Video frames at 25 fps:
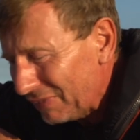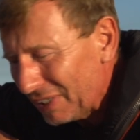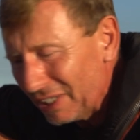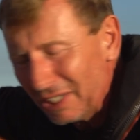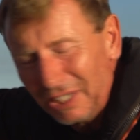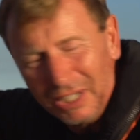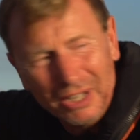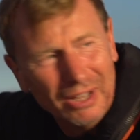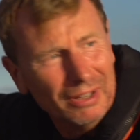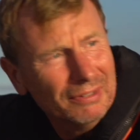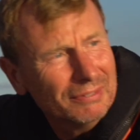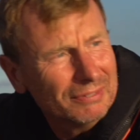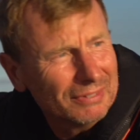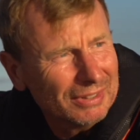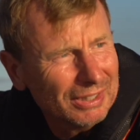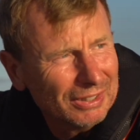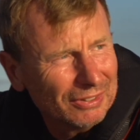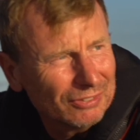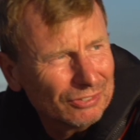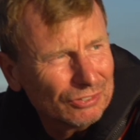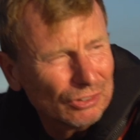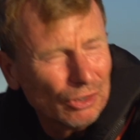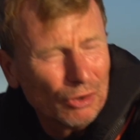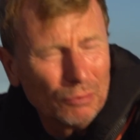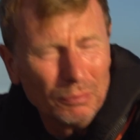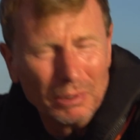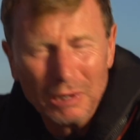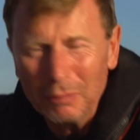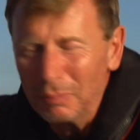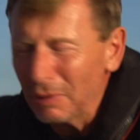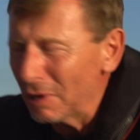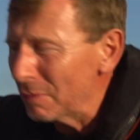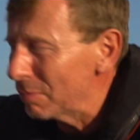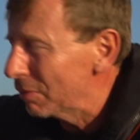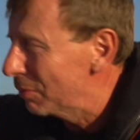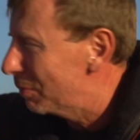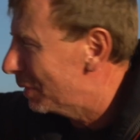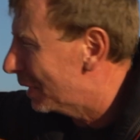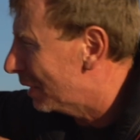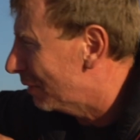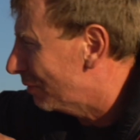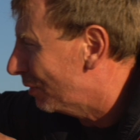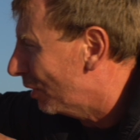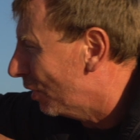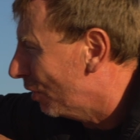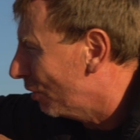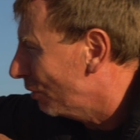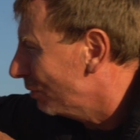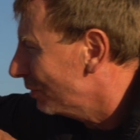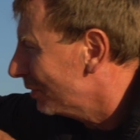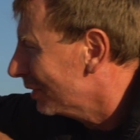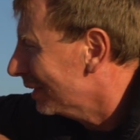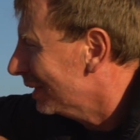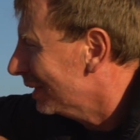You know, there's so many people been involved.